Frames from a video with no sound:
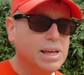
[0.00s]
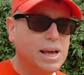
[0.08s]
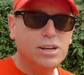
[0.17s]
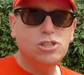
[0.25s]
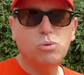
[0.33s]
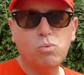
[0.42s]
I
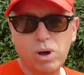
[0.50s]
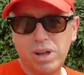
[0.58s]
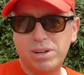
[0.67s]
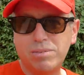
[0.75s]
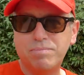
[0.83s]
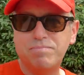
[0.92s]
used to
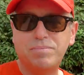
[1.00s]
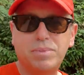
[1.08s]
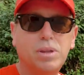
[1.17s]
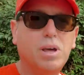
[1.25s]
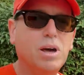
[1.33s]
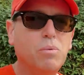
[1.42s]
run
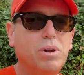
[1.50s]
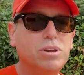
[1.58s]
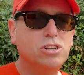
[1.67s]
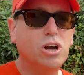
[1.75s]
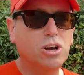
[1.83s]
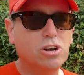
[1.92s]
uh, when I was
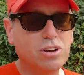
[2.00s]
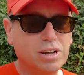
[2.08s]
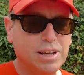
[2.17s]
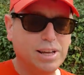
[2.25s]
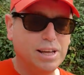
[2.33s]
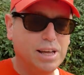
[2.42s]
younger,
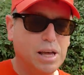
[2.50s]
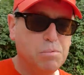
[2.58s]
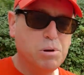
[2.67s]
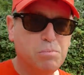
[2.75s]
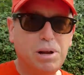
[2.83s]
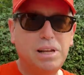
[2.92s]

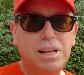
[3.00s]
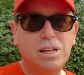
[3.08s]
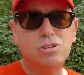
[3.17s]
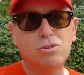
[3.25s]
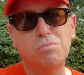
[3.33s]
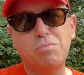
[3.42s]
but my knees
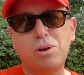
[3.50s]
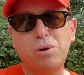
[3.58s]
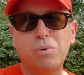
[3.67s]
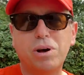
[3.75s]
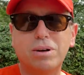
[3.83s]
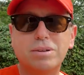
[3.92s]
are pretty
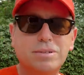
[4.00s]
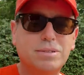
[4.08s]
well